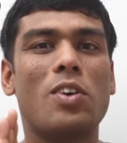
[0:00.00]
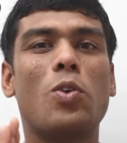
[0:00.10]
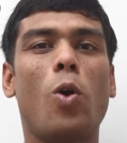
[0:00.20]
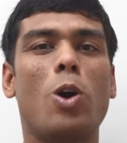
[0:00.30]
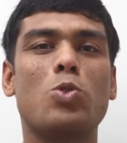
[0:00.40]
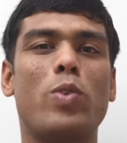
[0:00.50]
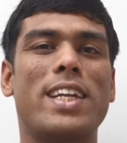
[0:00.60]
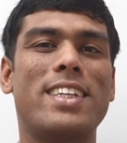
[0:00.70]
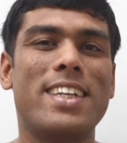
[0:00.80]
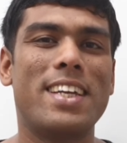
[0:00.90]
cos
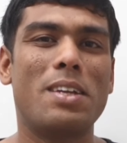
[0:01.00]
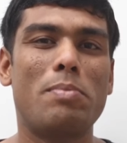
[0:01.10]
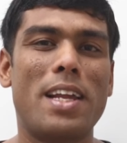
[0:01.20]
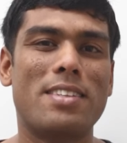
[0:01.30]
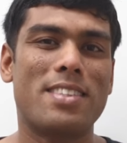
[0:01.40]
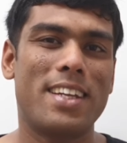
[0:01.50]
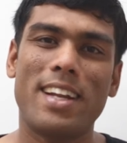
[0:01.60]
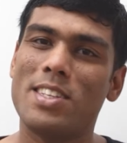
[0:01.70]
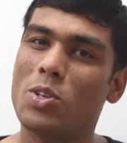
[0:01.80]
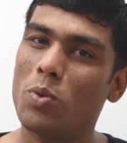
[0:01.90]
180 degree minus theta
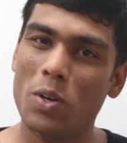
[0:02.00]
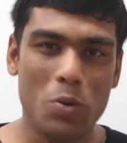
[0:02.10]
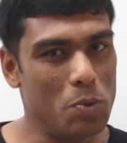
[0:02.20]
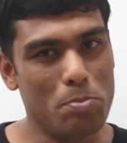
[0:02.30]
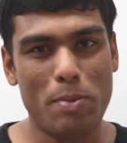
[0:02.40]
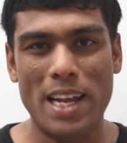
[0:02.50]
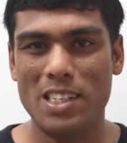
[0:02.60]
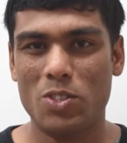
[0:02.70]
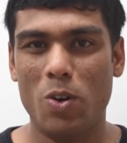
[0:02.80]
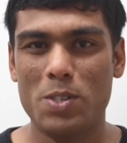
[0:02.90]
is equal to
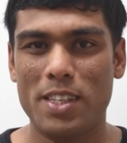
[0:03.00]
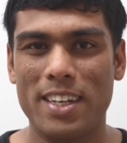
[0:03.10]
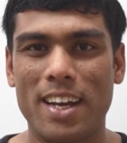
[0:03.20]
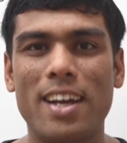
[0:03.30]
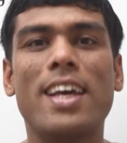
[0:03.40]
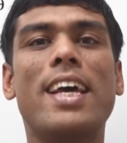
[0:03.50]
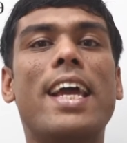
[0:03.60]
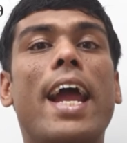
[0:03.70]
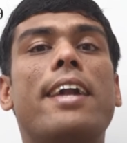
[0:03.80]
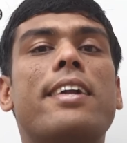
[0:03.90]
minus cos theta
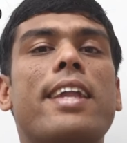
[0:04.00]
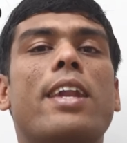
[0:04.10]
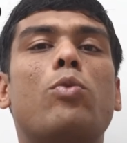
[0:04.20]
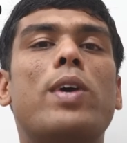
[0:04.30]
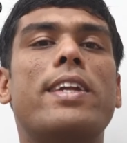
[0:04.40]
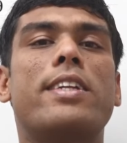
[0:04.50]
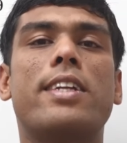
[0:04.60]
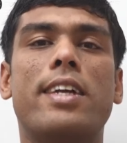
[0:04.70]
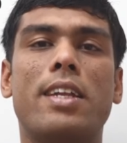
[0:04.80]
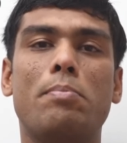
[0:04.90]
and tan 180
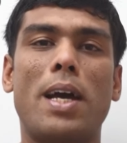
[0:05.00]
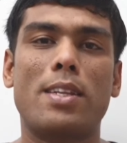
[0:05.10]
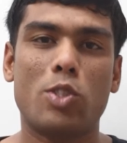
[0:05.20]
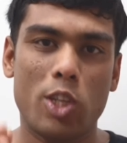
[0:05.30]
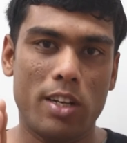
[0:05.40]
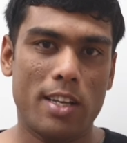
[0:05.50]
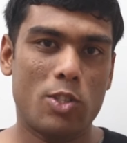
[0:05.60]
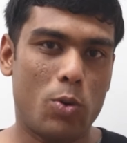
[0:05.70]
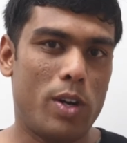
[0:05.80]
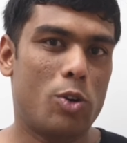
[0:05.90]
degree minus theta is
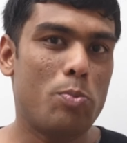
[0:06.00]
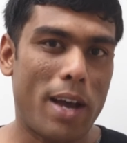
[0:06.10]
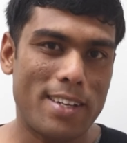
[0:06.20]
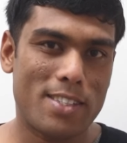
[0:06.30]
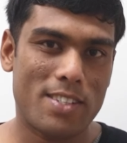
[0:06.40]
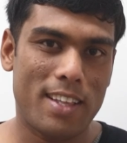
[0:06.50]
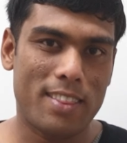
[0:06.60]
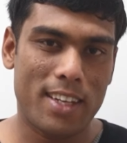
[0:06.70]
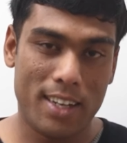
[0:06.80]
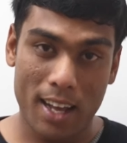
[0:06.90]
equal to minus tan
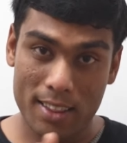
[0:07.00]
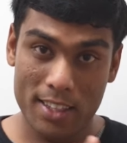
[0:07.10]
theta.